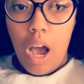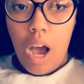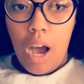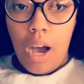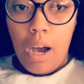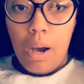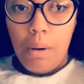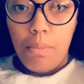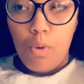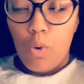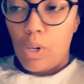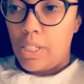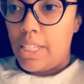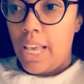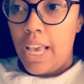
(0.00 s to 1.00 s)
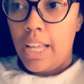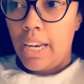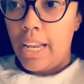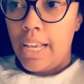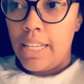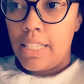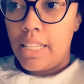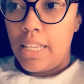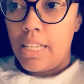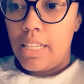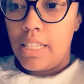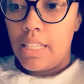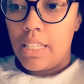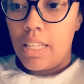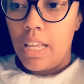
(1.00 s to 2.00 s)
or take
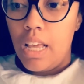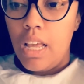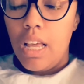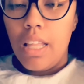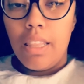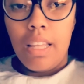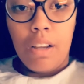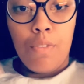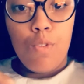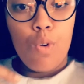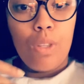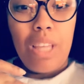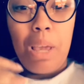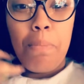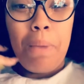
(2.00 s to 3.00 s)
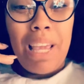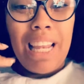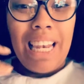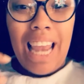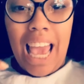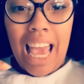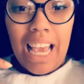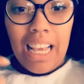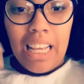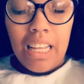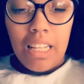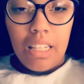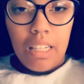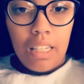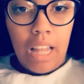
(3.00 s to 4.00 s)
classes. Therefore, they may
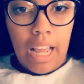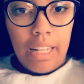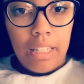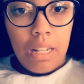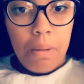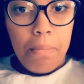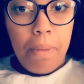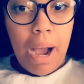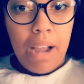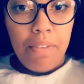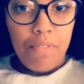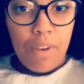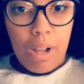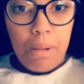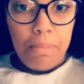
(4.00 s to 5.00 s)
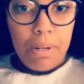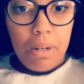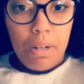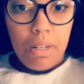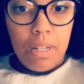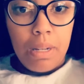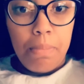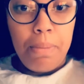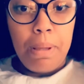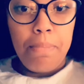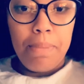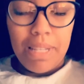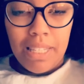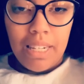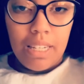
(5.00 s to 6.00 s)
lack like the mind frame to be
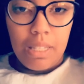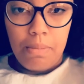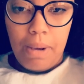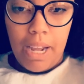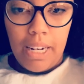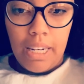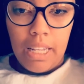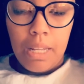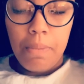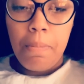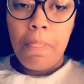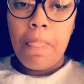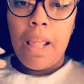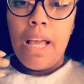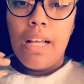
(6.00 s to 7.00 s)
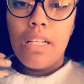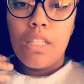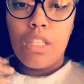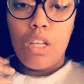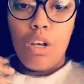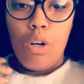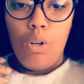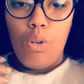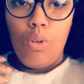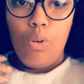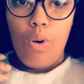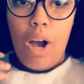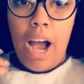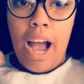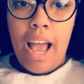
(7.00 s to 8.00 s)
business minded.
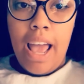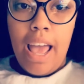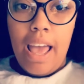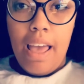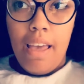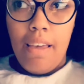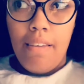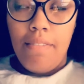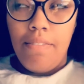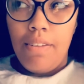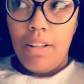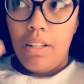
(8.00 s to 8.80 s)
So I have